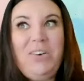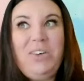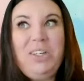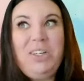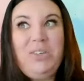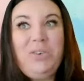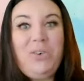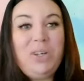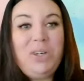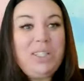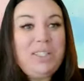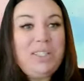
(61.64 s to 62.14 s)

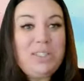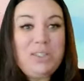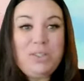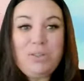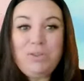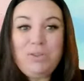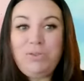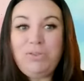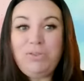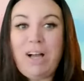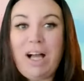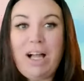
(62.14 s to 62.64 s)
in order
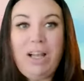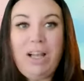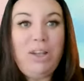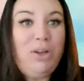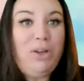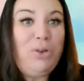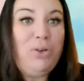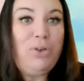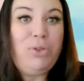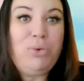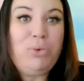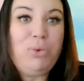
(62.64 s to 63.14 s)
to
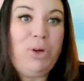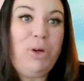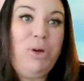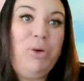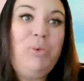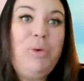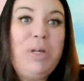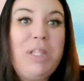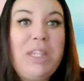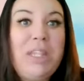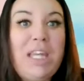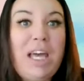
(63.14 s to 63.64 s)
follow
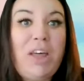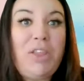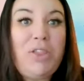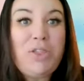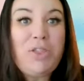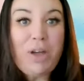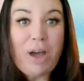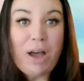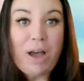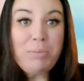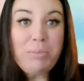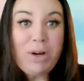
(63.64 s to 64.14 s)
through with that
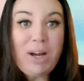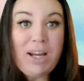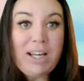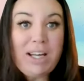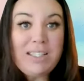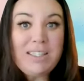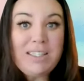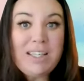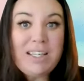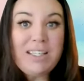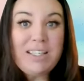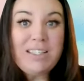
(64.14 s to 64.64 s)
thought
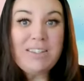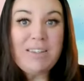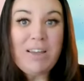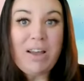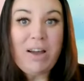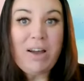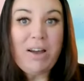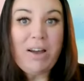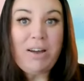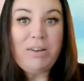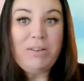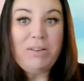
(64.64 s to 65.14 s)
process
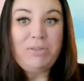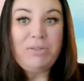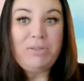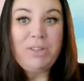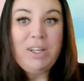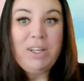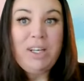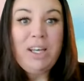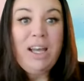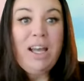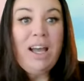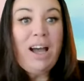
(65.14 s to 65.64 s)
of
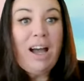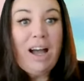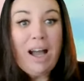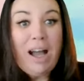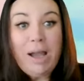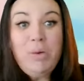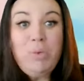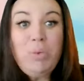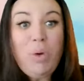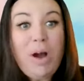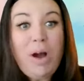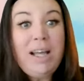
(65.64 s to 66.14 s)

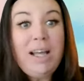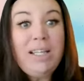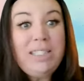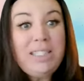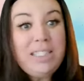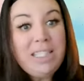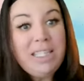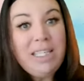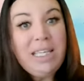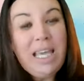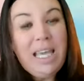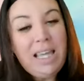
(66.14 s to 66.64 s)
I want
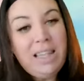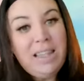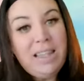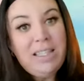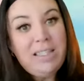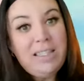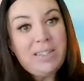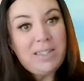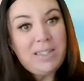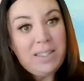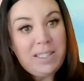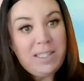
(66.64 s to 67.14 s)
to get
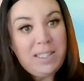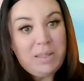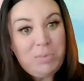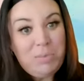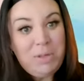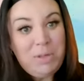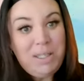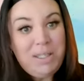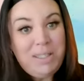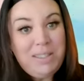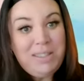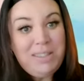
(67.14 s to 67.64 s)
this list
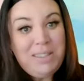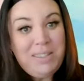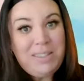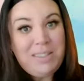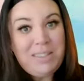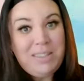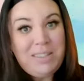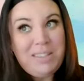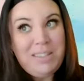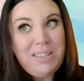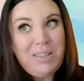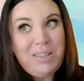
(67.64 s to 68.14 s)
built,
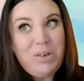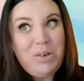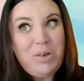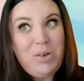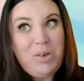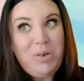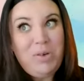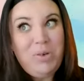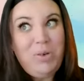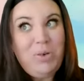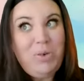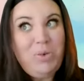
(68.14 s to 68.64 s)

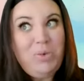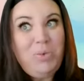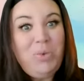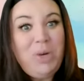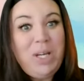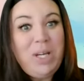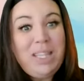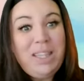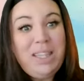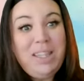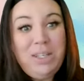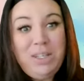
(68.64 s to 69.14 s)

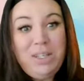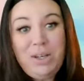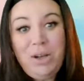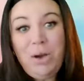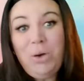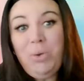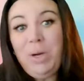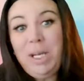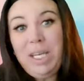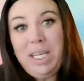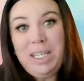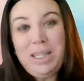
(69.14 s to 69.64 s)
with
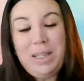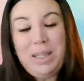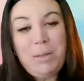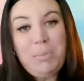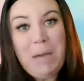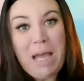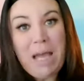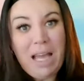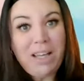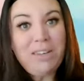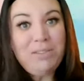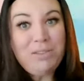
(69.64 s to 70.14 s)
knowing in the
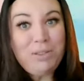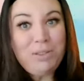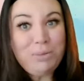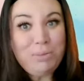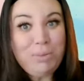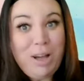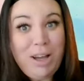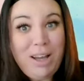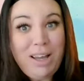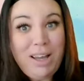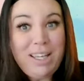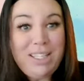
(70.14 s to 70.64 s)
back of your
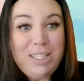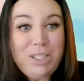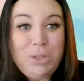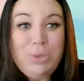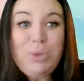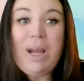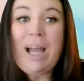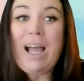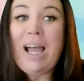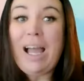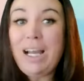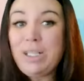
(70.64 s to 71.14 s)
mind
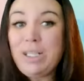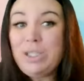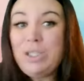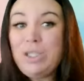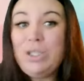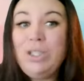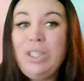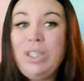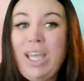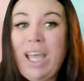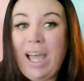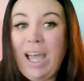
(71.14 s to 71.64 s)
you
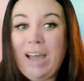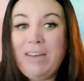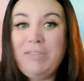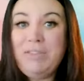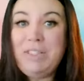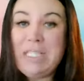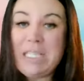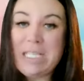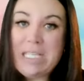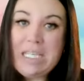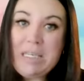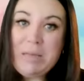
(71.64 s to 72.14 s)
actually have
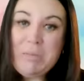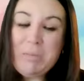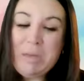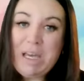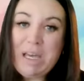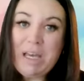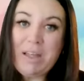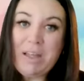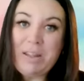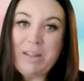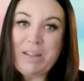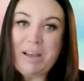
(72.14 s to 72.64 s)
to
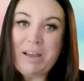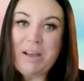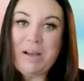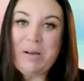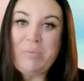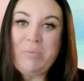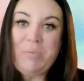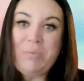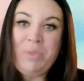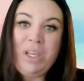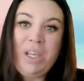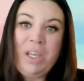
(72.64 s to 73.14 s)
email
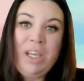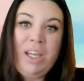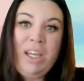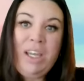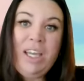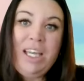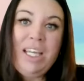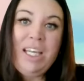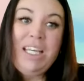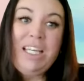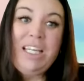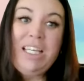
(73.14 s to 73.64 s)
them,
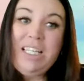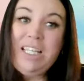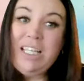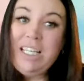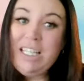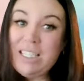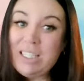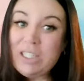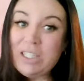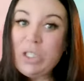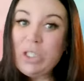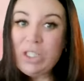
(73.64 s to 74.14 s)

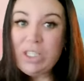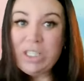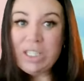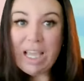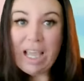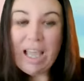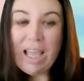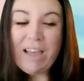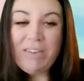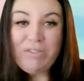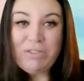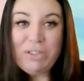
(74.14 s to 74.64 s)
it's good
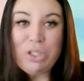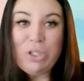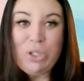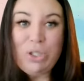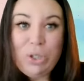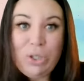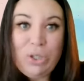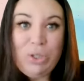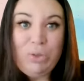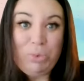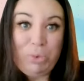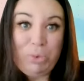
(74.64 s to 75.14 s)
to have a
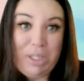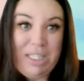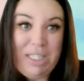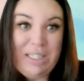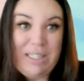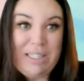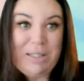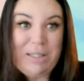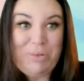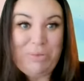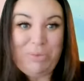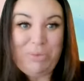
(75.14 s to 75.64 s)
good
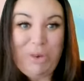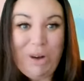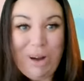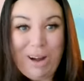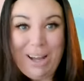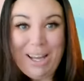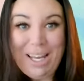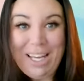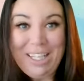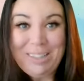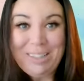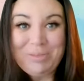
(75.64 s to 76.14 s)
reason
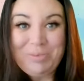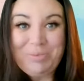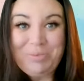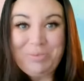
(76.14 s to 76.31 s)
why,